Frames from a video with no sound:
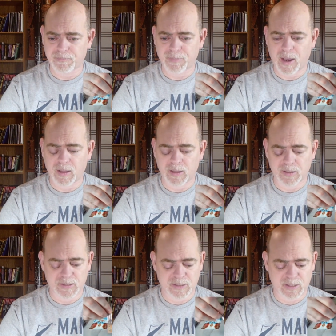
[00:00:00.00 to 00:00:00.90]

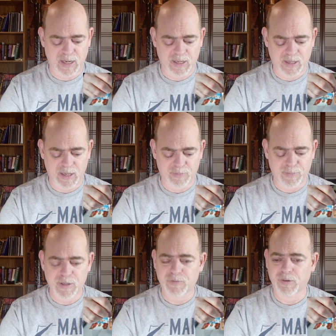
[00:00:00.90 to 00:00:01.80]
balance and that
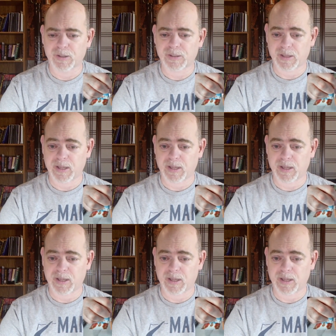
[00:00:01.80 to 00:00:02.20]
peacefulness and